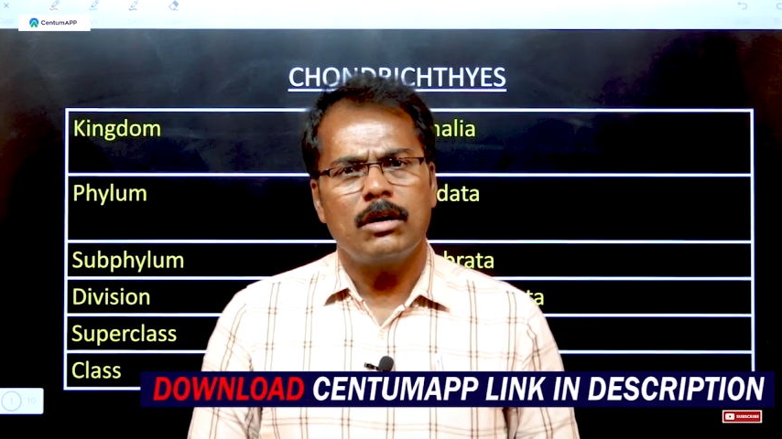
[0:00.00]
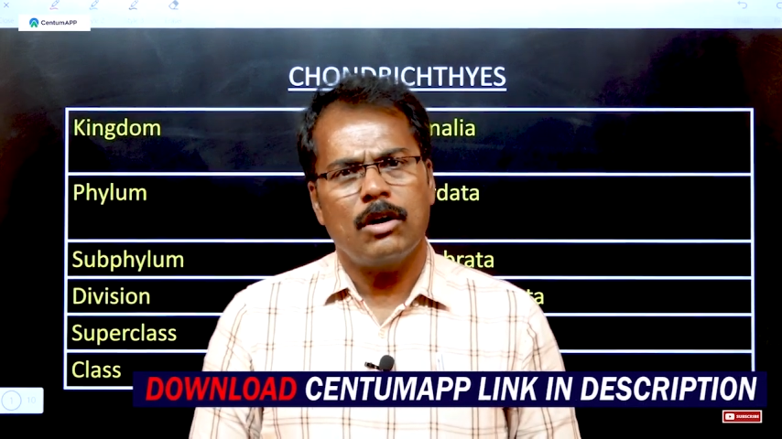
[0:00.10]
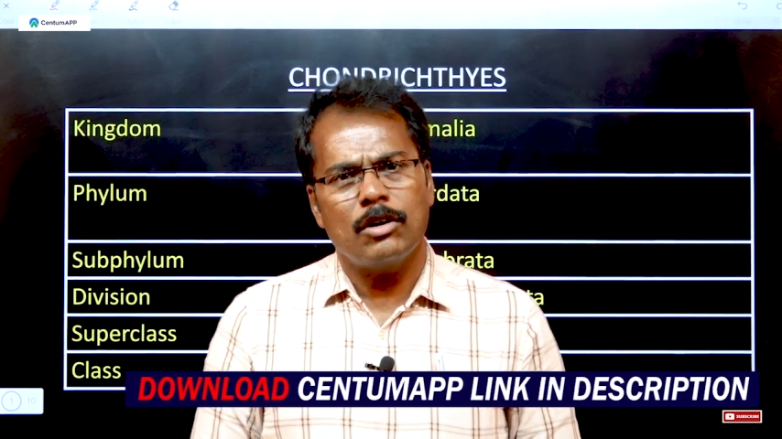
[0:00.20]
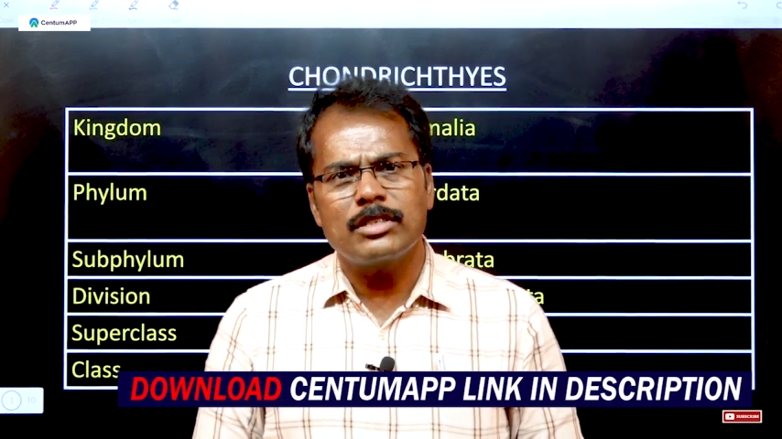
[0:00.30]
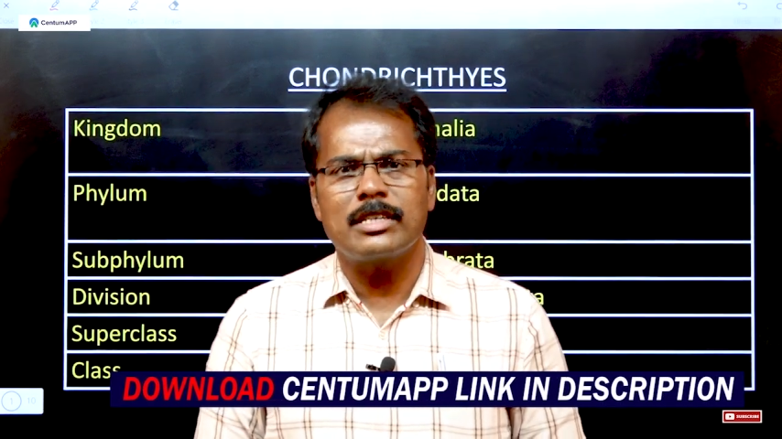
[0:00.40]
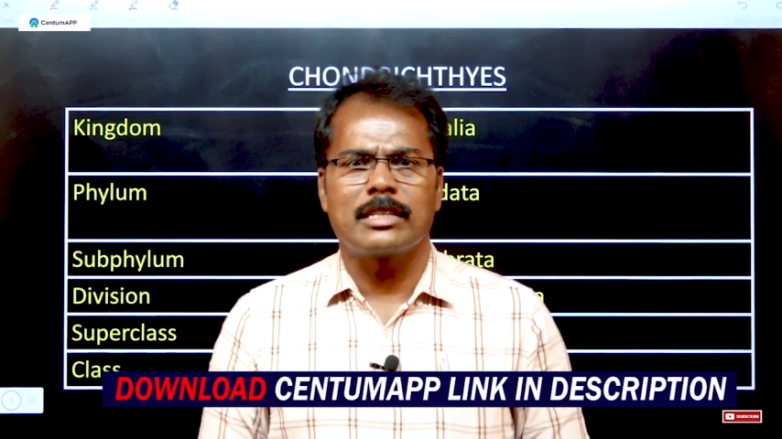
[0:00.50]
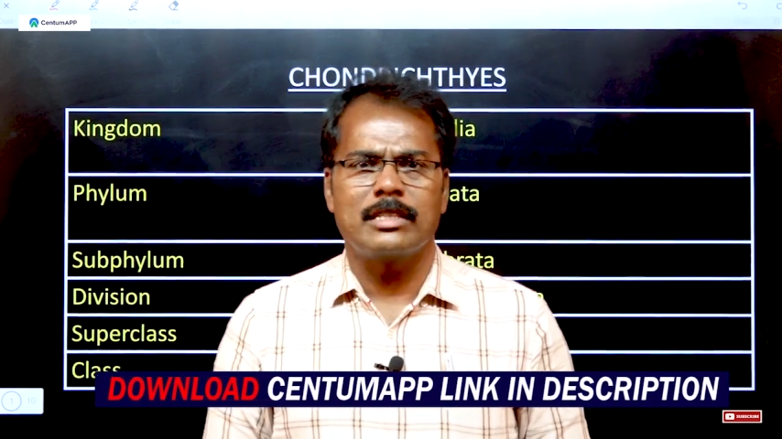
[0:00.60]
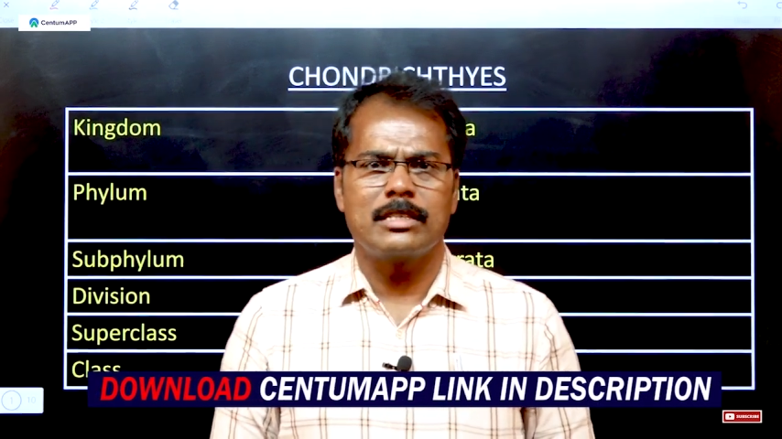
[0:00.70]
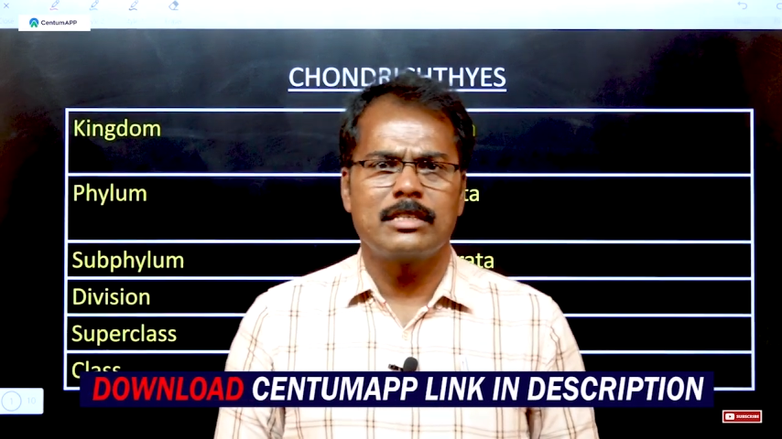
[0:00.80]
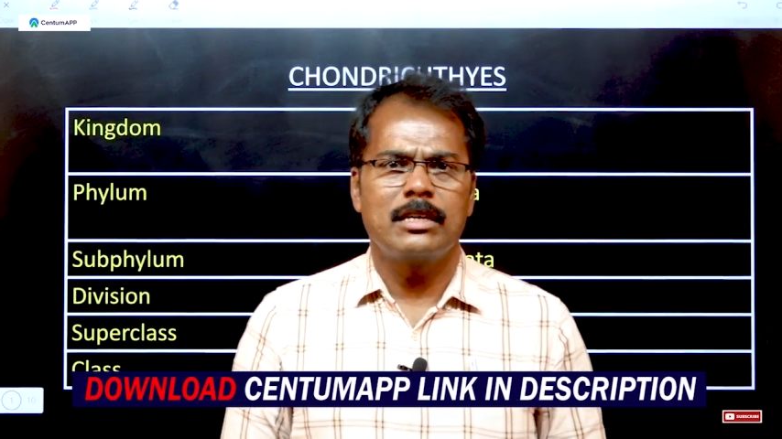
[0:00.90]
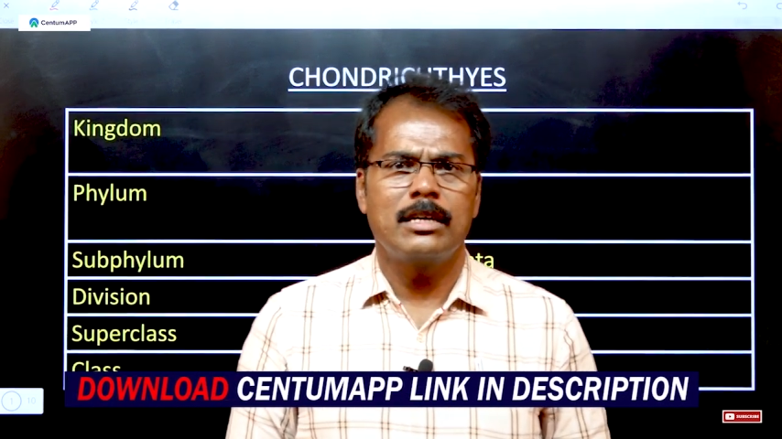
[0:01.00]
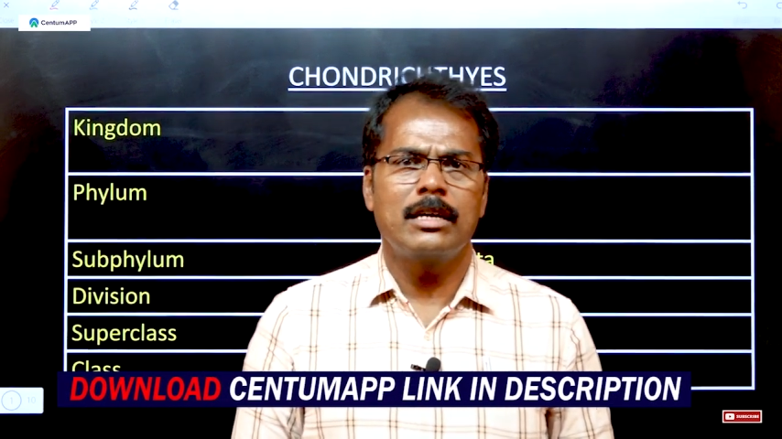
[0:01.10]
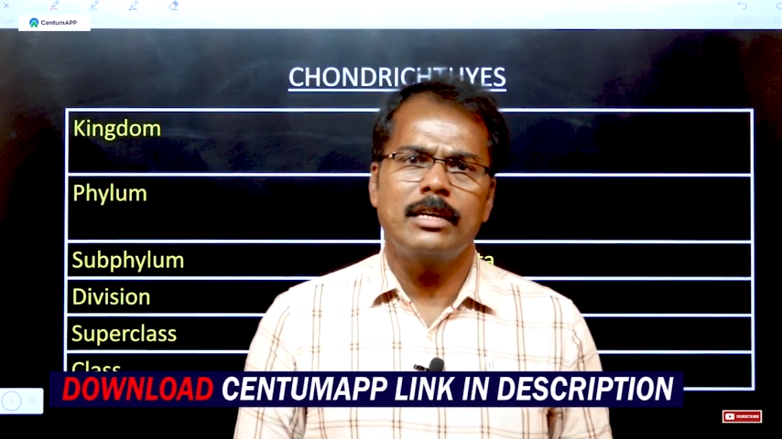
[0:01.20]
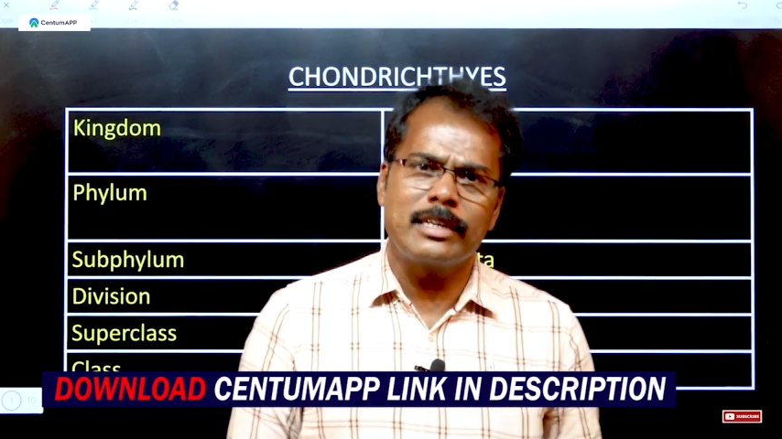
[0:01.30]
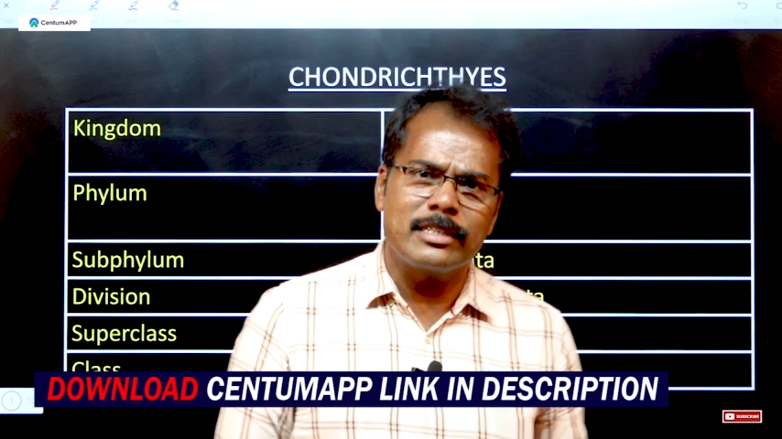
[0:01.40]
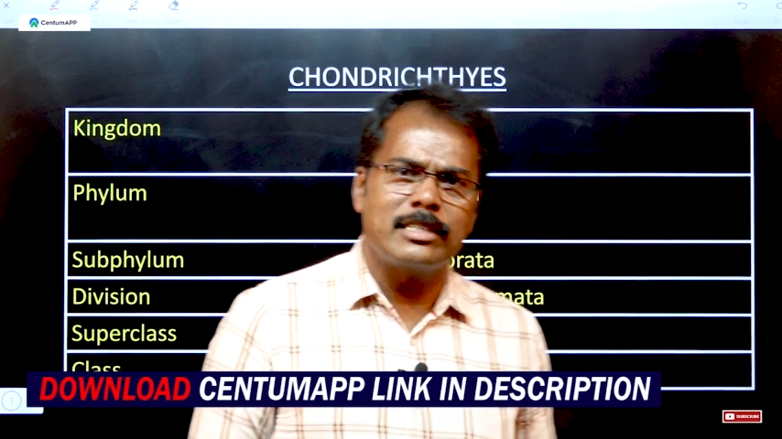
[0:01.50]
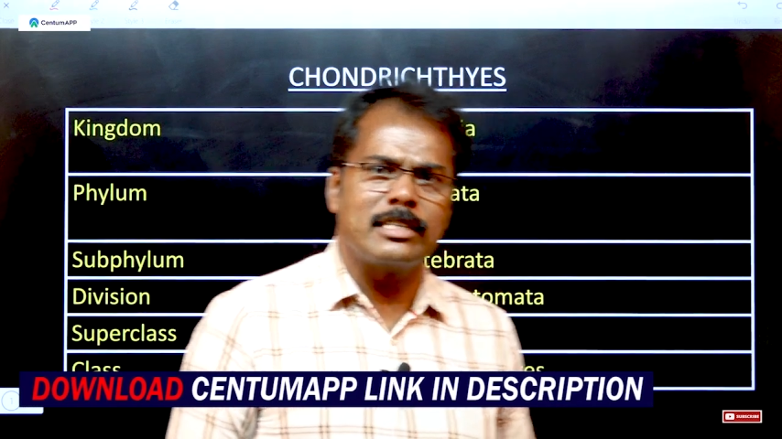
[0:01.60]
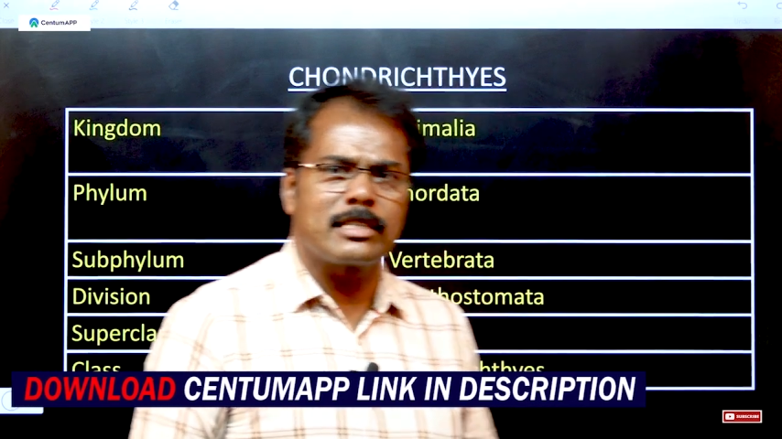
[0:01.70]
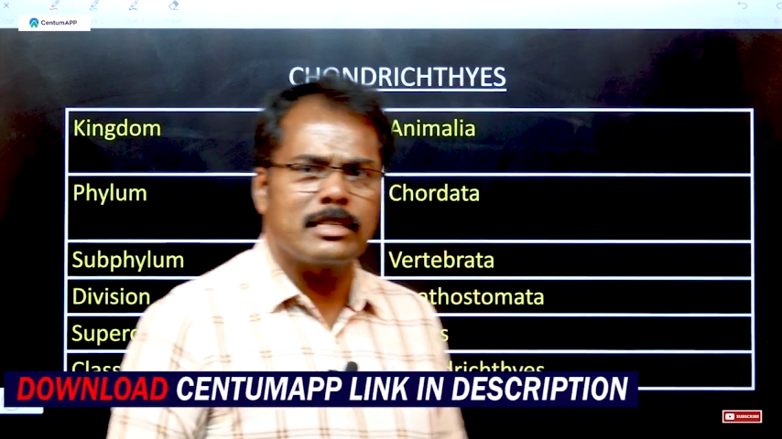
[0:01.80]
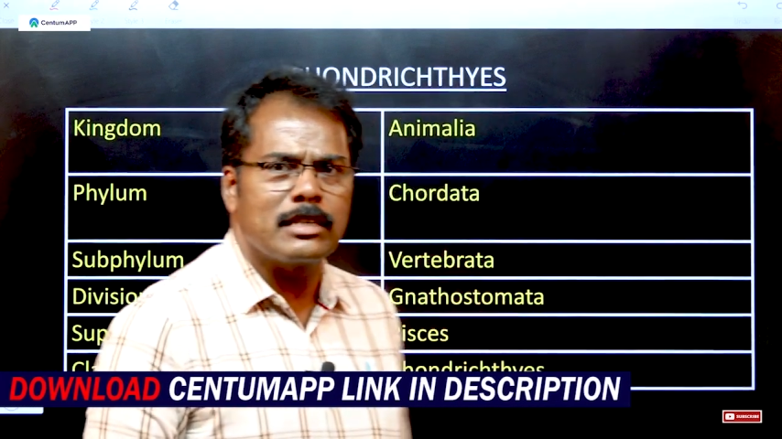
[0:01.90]
osteichthyes. Let us
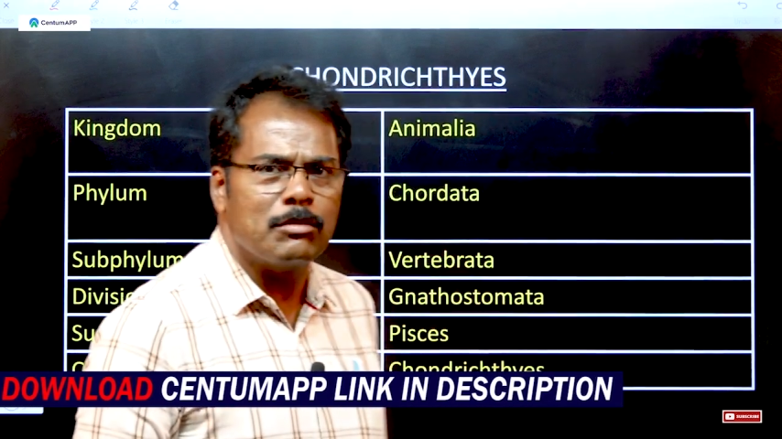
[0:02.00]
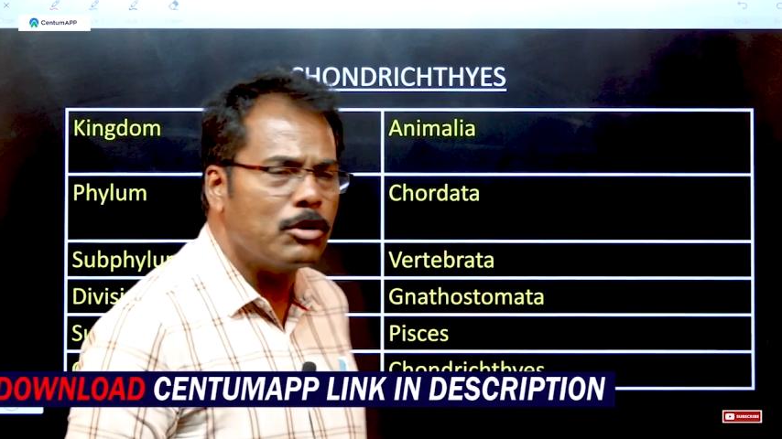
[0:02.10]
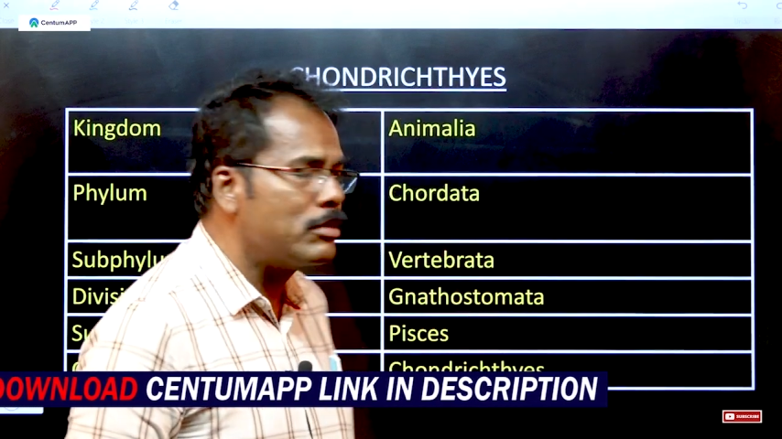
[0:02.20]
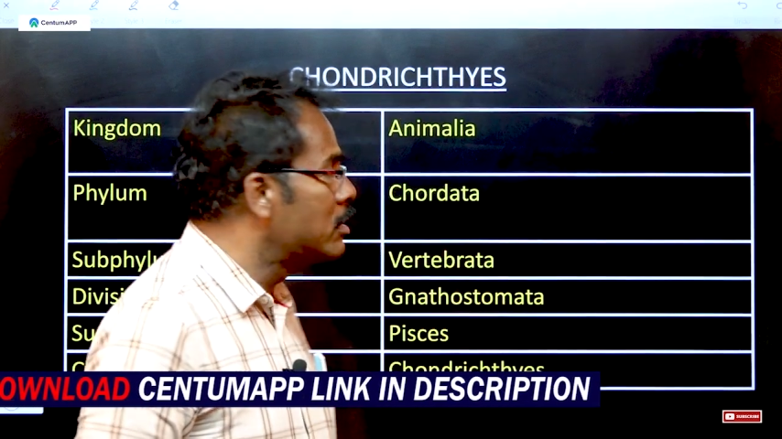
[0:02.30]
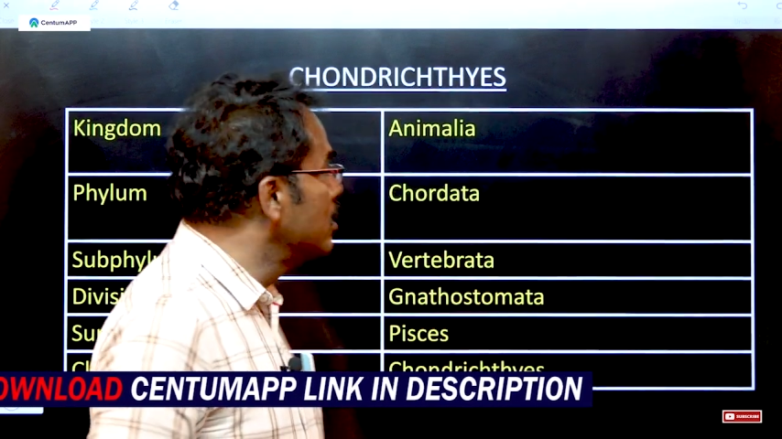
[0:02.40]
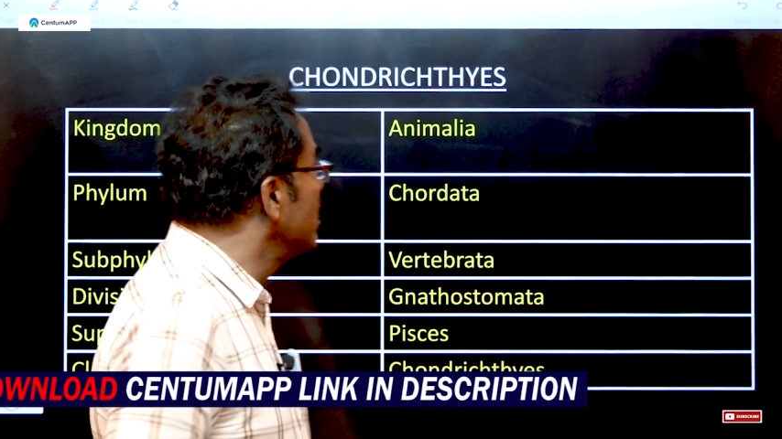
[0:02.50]
discuss about